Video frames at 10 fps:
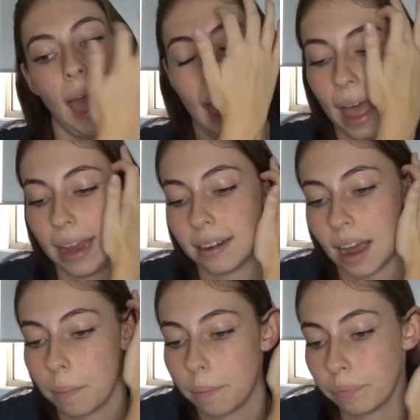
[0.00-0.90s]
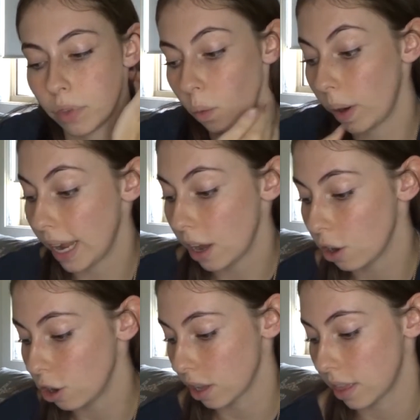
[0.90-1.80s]
and we
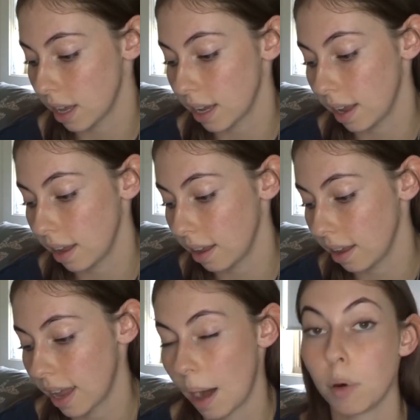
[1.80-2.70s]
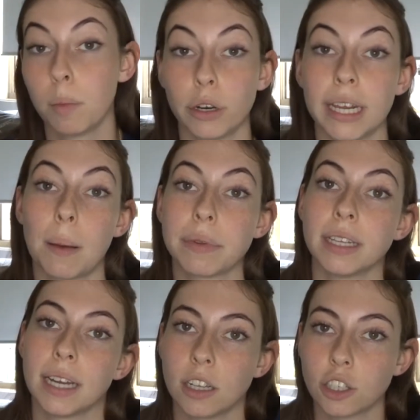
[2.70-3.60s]
hook the camera body up to the
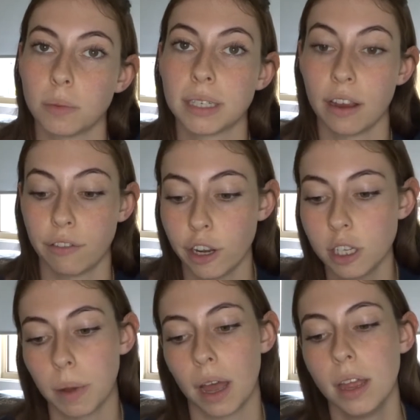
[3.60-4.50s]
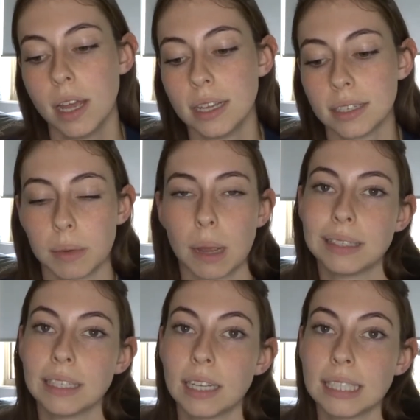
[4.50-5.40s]
telescope to take photos, but sometimes
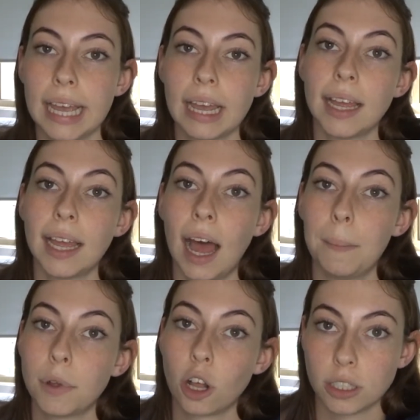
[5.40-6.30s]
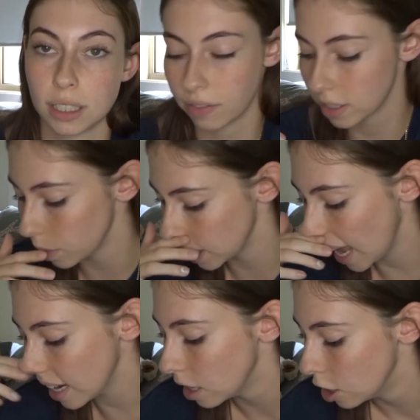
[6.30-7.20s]
it doesn't get close enough as we'd like.